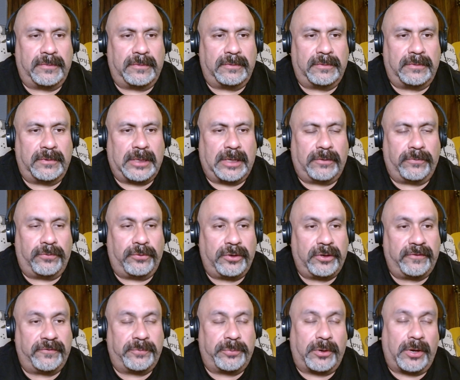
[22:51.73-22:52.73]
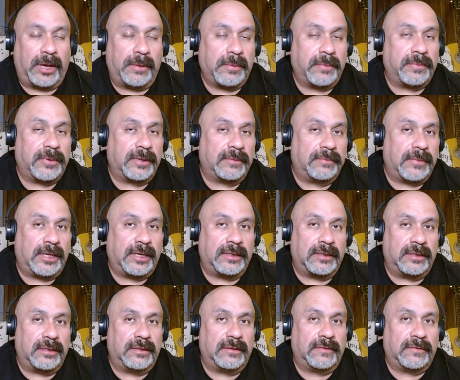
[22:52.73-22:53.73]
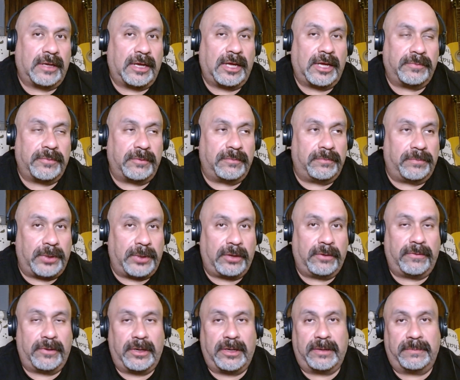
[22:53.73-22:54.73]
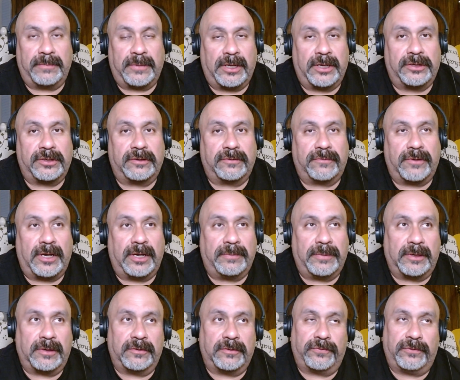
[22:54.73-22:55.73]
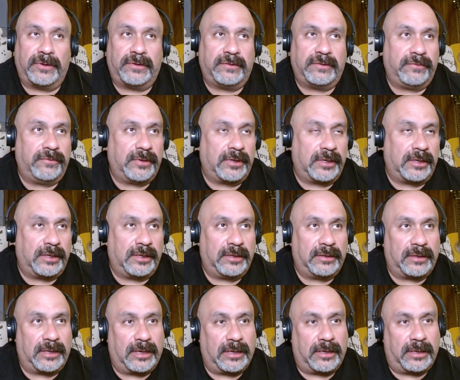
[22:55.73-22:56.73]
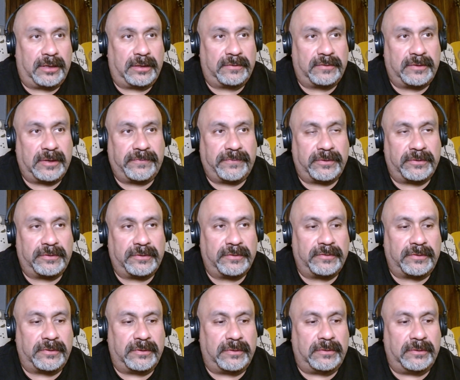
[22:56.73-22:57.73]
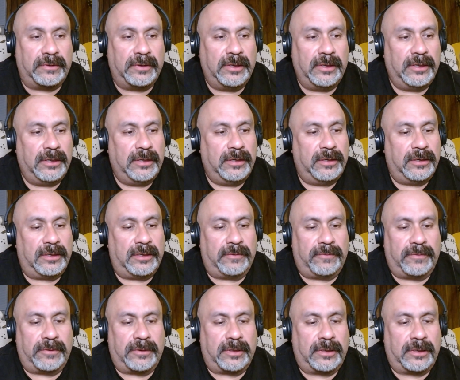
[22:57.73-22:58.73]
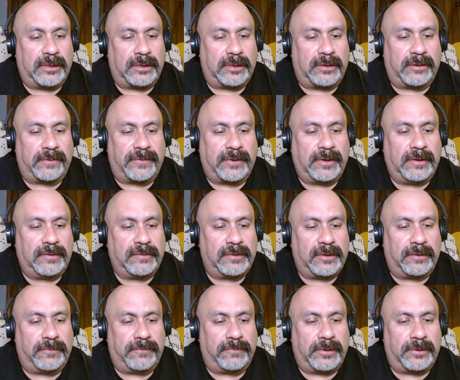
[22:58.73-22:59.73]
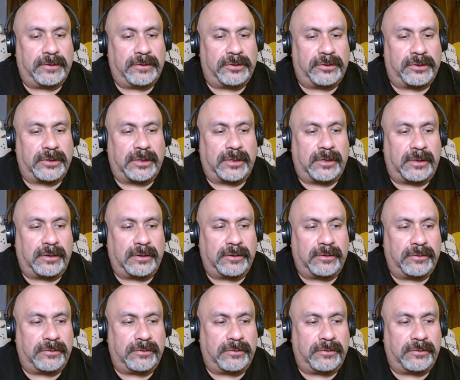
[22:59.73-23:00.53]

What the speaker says: that would have probably made this album blow up nationwide, because once it would have hit San Francisco, it could have easily went to Chicago,